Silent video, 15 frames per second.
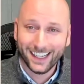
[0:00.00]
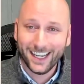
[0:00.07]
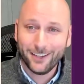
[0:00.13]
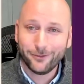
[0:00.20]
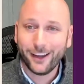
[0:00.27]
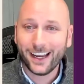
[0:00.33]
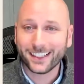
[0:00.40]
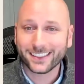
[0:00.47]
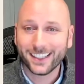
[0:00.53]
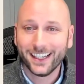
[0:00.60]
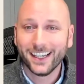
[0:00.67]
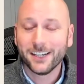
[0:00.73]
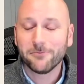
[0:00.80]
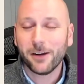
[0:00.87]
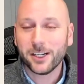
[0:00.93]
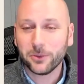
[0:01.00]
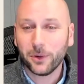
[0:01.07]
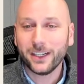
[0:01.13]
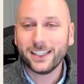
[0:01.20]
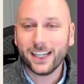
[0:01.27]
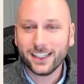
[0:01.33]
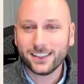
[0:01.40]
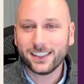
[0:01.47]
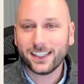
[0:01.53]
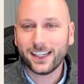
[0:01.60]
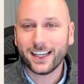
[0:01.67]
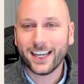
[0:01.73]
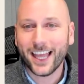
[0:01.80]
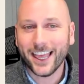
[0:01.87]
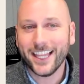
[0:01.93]
In fact, by
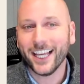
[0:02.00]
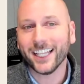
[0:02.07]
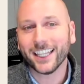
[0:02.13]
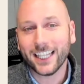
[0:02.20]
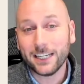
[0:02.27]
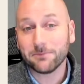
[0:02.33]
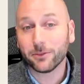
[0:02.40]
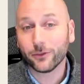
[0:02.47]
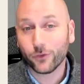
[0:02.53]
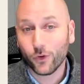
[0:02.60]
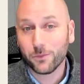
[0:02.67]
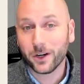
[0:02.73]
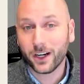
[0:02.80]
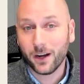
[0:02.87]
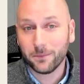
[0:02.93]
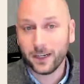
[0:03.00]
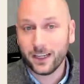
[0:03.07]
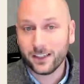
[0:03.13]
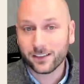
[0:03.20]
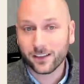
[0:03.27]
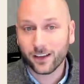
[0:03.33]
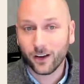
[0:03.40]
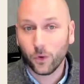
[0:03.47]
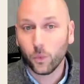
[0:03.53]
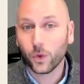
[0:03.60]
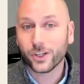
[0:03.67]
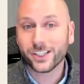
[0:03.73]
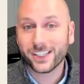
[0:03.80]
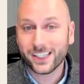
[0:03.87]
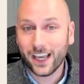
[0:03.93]
2019, the elite performer companies were
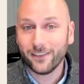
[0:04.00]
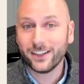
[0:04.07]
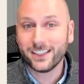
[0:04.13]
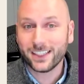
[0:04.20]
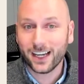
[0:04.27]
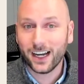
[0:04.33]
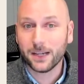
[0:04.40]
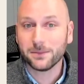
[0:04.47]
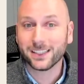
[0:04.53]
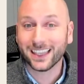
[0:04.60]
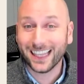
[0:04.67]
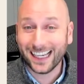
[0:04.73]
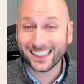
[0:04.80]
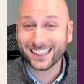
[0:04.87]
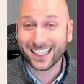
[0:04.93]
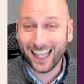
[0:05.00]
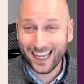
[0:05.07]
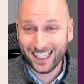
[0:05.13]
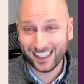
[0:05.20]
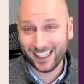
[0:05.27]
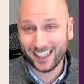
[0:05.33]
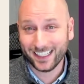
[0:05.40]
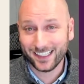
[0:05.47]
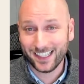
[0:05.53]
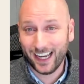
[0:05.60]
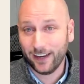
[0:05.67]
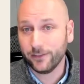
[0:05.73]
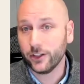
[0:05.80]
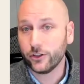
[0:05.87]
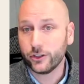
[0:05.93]
7 times less likely to
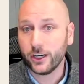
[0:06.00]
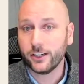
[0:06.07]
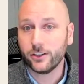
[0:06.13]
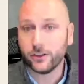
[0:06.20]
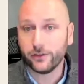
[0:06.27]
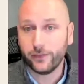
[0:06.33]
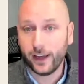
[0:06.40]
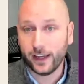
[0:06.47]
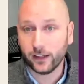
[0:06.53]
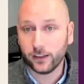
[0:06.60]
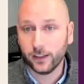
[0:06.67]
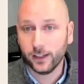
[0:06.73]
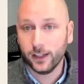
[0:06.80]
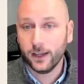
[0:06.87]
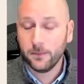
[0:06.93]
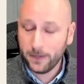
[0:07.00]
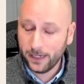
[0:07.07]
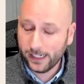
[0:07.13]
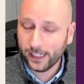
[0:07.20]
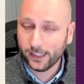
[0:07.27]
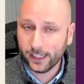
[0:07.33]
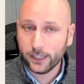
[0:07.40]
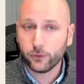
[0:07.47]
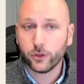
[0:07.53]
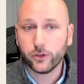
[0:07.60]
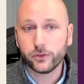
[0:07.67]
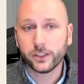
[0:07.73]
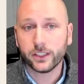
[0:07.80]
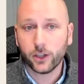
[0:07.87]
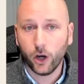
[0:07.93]
have their changes fail, meaning
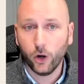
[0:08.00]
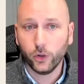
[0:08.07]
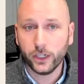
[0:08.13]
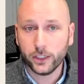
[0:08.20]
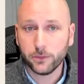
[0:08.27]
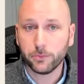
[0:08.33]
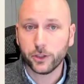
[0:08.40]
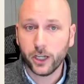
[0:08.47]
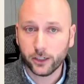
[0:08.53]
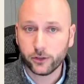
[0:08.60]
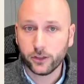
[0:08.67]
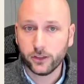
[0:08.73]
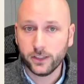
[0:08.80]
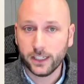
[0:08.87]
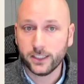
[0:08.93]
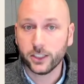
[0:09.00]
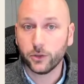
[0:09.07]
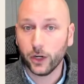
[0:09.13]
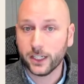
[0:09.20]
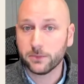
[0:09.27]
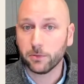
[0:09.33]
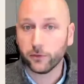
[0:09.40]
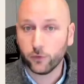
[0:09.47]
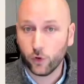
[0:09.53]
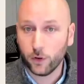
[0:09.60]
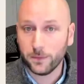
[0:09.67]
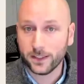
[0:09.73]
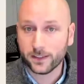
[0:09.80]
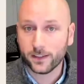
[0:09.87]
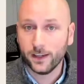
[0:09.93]
introducing code into production that degrades
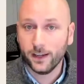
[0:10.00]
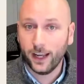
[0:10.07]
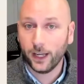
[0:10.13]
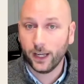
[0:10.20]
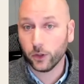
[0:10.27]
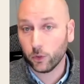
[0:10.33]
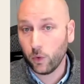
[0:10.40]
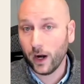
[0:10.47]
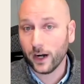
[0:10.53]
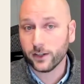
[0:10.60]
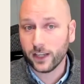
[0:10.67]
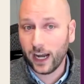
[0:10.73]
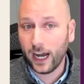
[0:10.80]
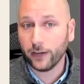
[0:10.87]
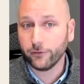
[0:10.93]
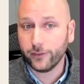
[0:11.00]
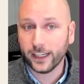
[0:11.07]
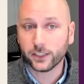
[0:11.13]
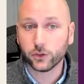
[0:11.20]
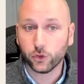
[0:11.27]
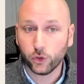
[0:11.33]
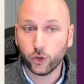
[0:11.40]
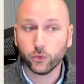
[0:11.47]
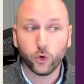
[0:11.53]
performance and requires a hotfix or a